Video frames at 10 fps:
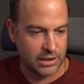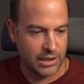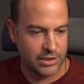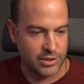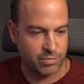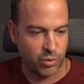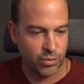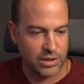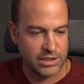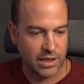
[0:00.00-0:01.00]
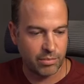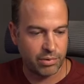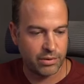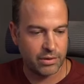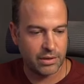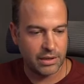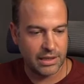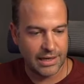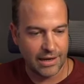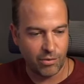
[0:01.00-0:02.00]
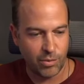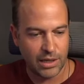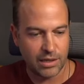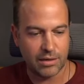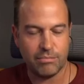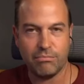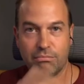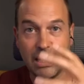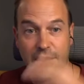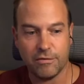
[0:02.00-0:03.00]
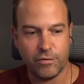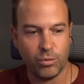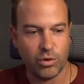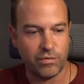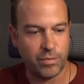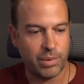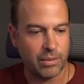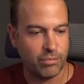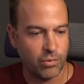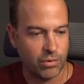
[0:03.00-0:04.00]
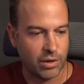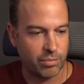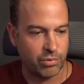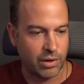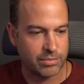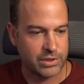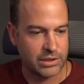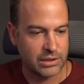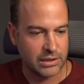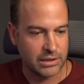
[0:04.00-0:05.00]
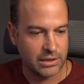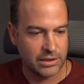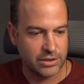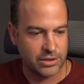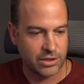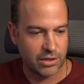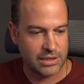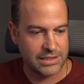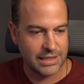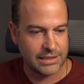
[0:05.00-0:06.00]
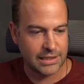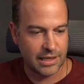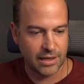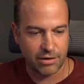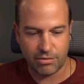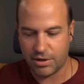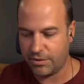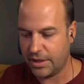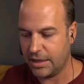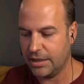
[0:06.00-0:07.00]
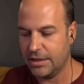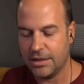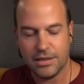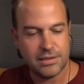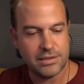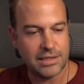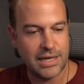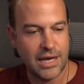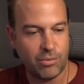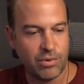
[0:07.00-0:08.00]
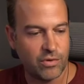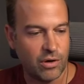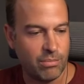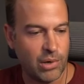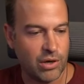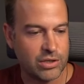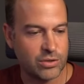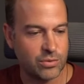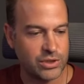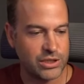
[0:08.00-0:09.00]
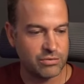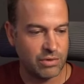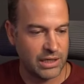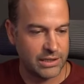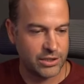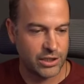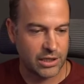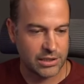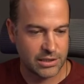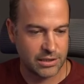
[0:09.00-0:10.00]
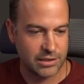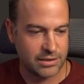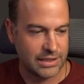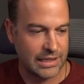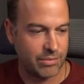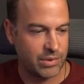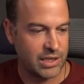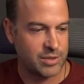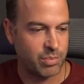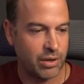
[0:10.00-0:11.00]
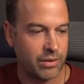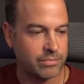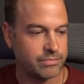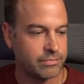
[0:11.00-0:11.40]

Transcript: and just pull this up, now we can make the fall off a bit more abrupt and just kind of center that around there. So now we've got a mask which is really just dealing with this part.